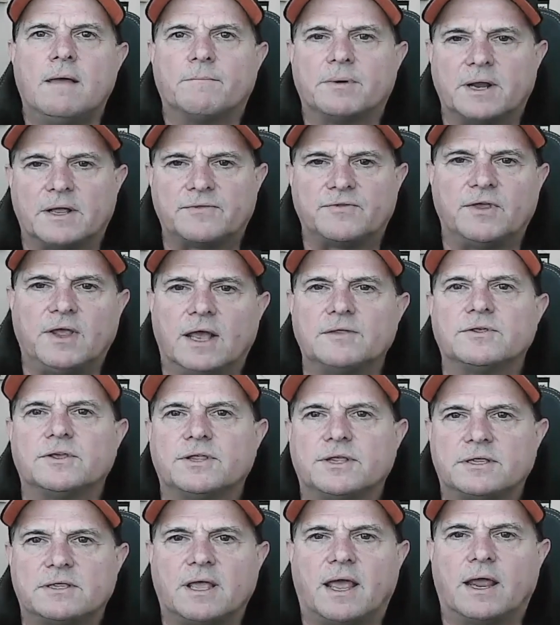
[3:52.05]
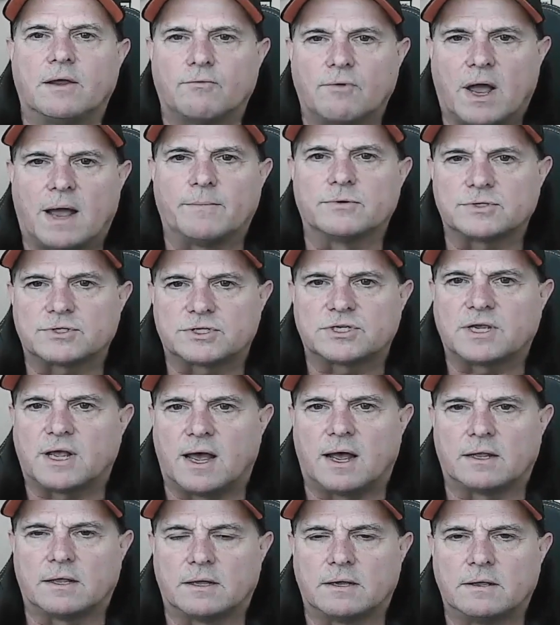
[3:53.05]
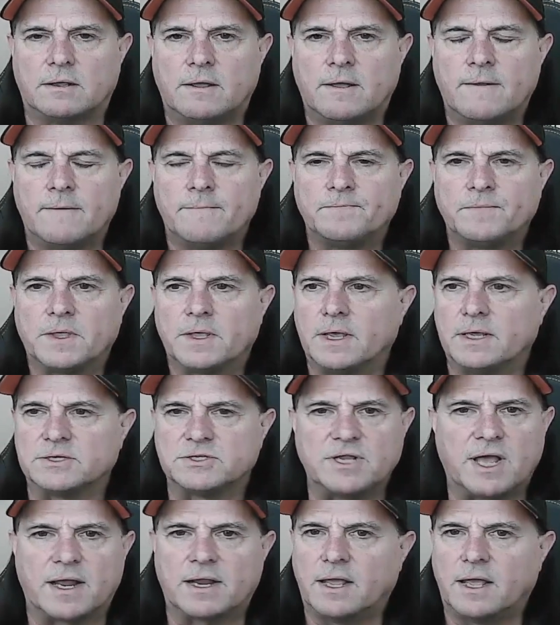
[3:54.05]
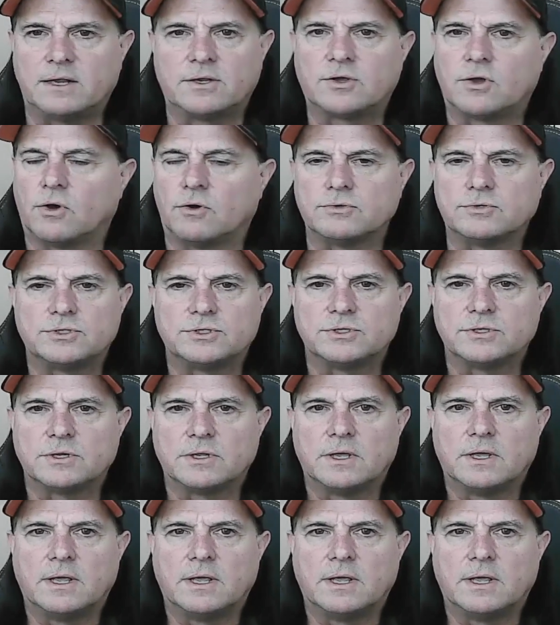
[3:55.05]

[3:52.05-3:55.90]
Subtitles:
But at the end of the day, Robert Saleh is not a head coach.